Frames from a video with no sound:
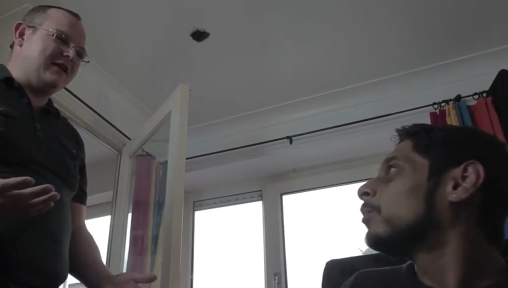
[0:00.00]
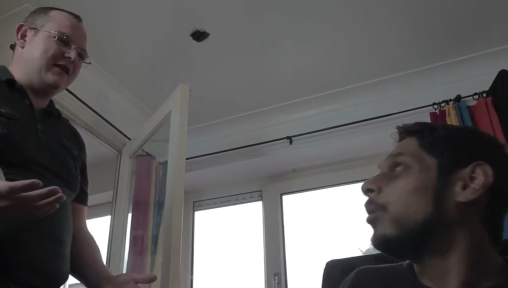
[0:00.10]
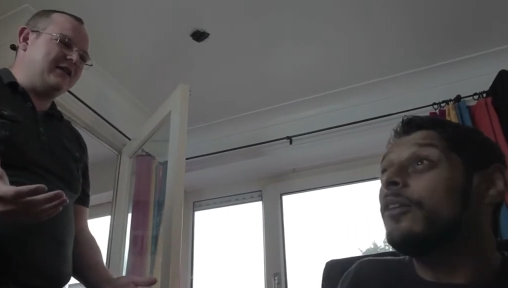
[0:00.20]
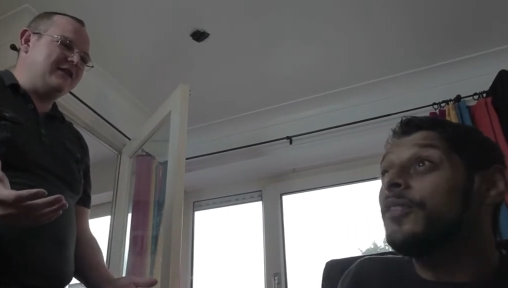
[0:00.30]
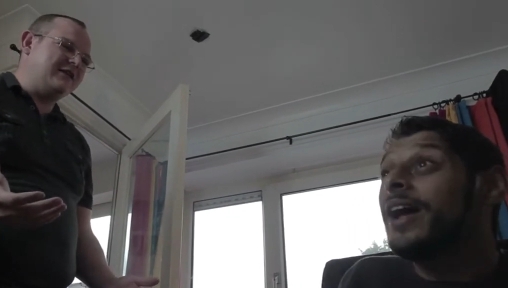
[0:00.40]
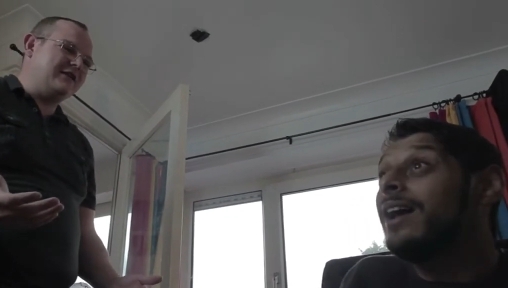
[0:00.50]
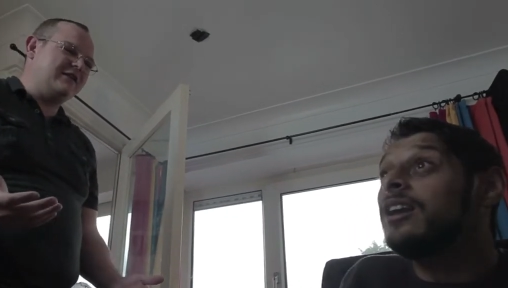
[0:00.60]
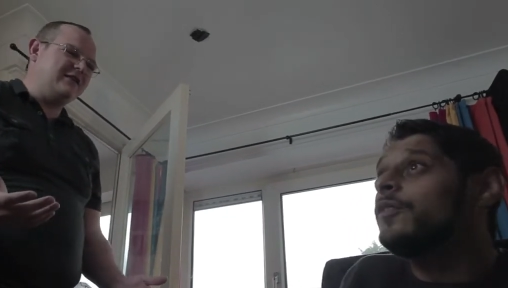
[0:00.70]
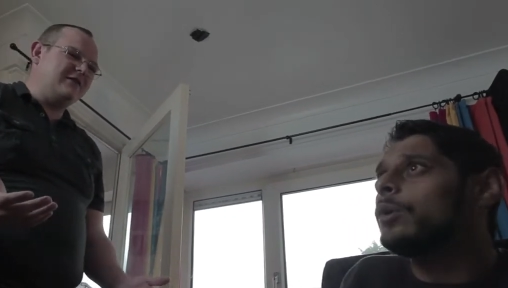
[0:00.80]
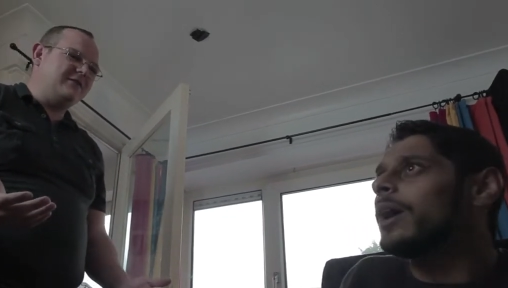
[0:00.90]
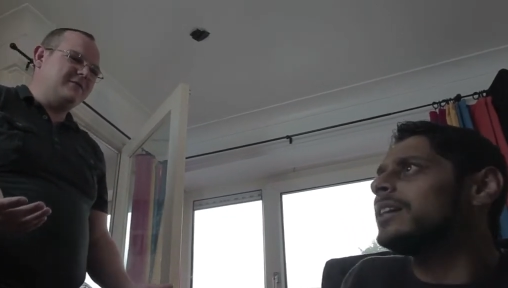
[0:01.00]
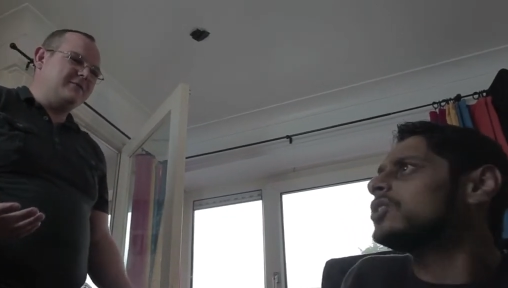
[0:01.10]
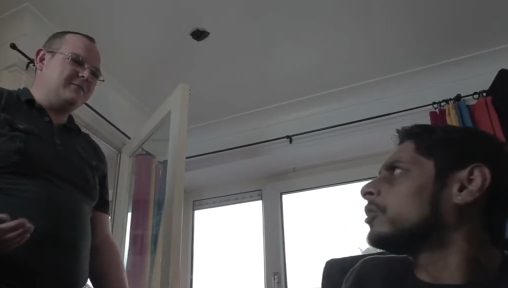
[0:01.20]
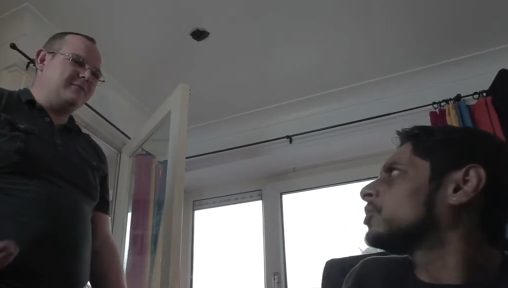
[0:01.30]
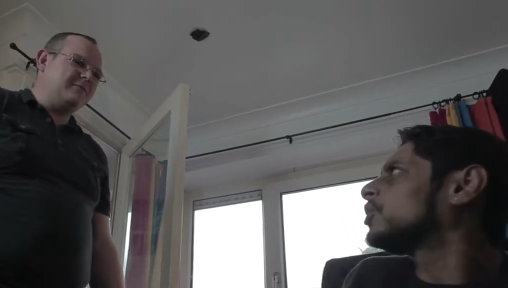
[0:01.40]
Speaker 1: What the hell have you guys
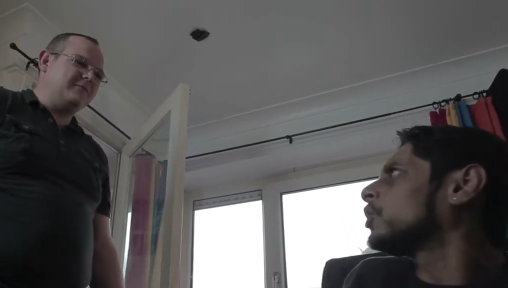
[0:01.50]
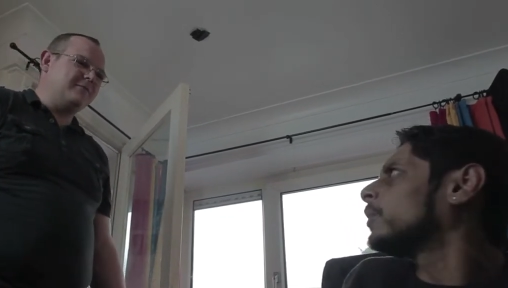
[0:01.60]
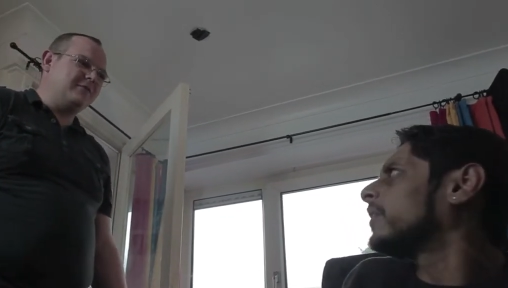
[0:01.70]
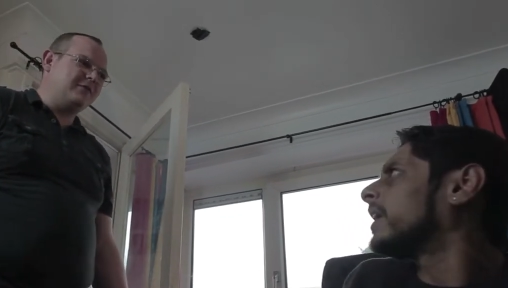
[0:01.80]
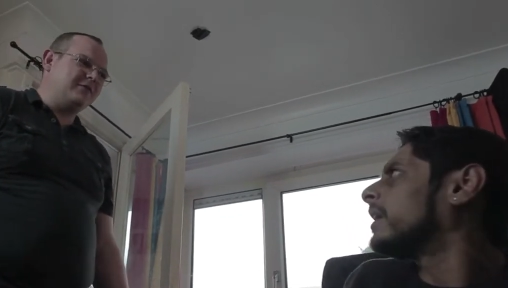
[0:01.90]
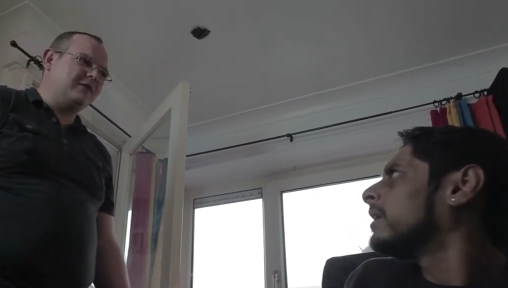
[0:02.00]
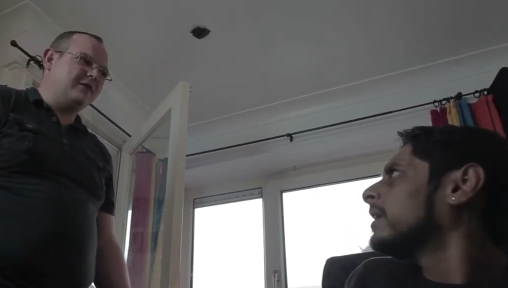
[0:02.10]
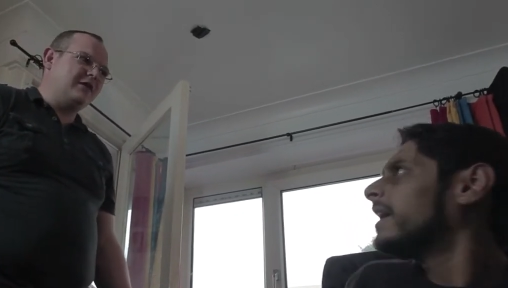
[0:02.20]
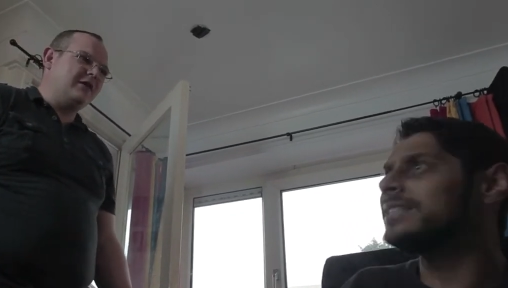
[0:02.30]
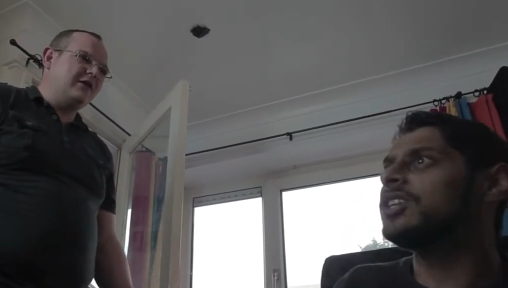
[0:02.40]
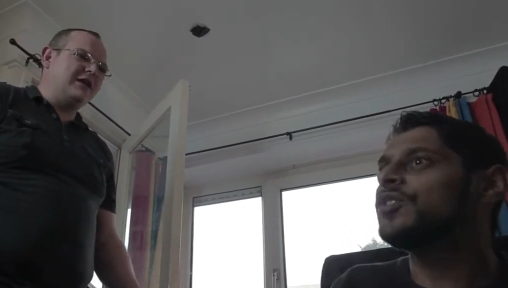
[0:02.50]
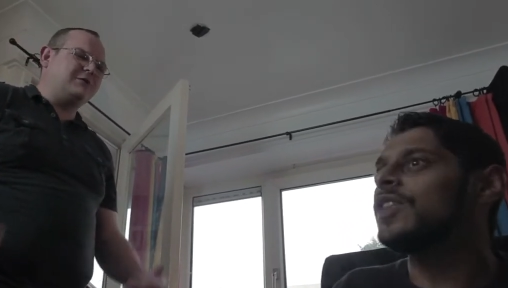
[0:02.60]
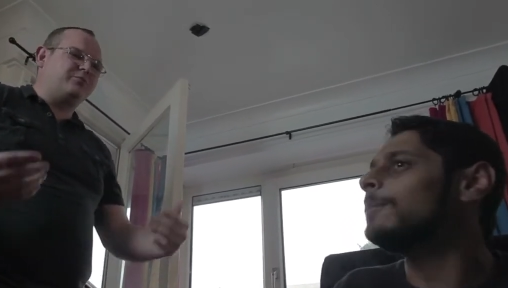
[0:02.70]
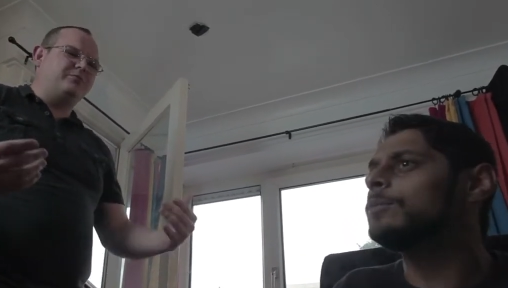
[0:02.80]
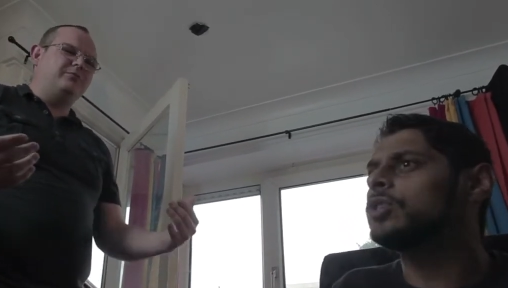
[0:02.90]
got to do with it? It's a That's
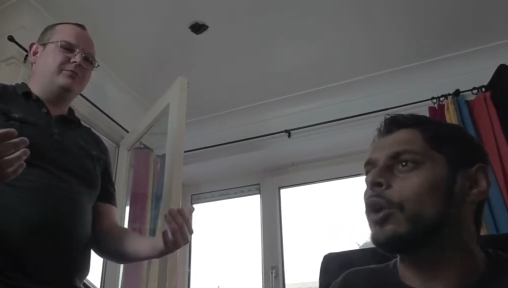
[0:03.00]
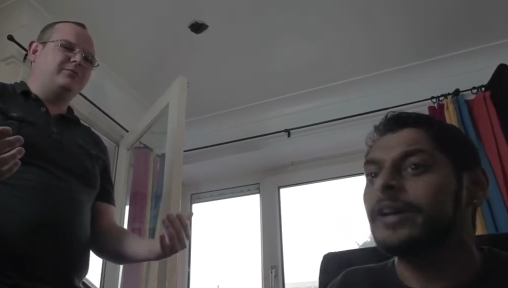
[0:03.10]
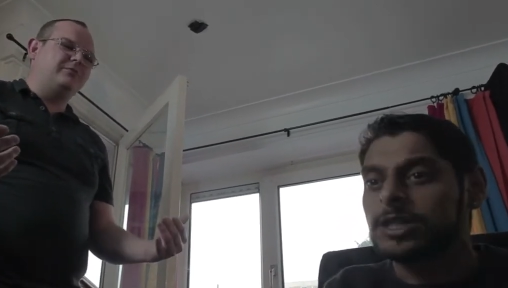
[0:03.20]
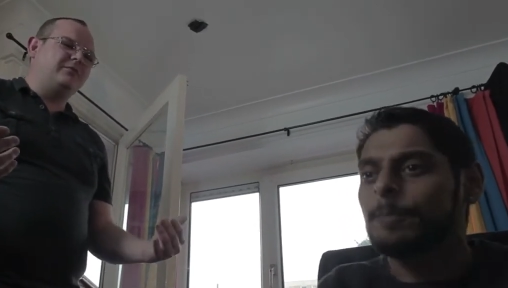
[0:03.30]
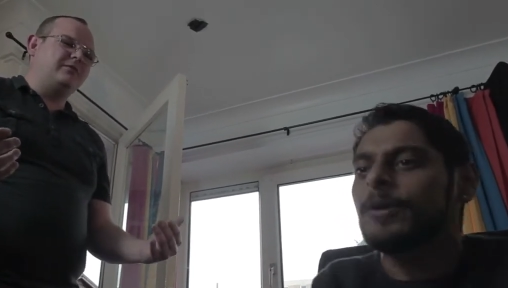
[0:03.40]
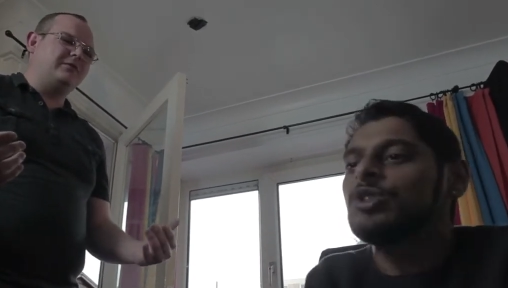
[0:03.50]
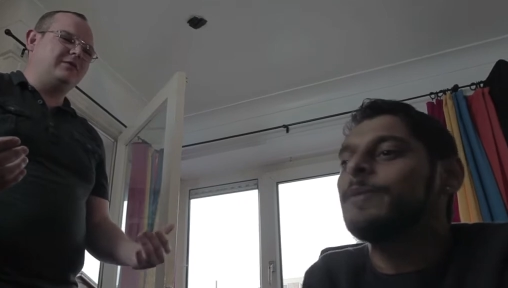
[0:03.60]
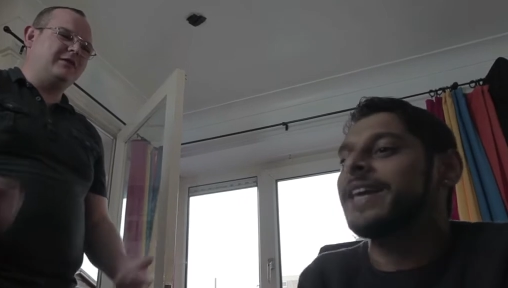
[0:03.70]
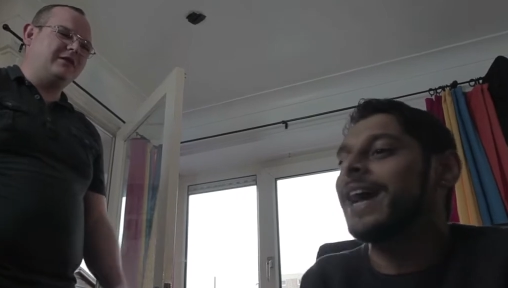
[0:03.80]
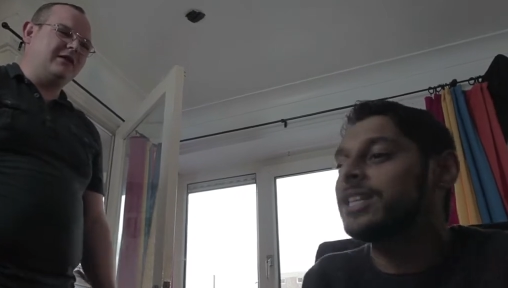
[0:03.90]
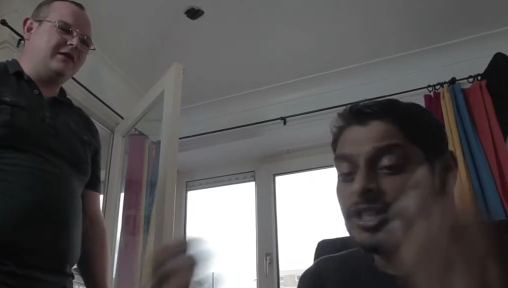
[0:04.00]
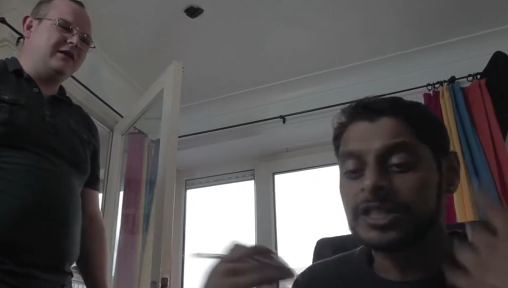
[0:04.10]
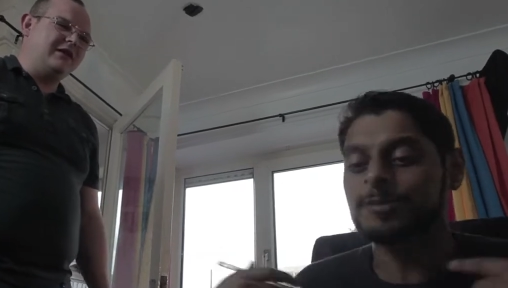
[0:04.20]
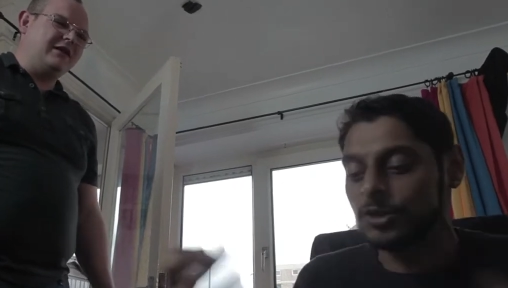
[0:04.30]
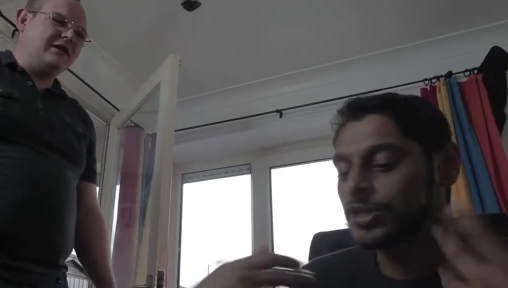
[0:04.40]
theme song. It's supposed to be catchy. It's supposed to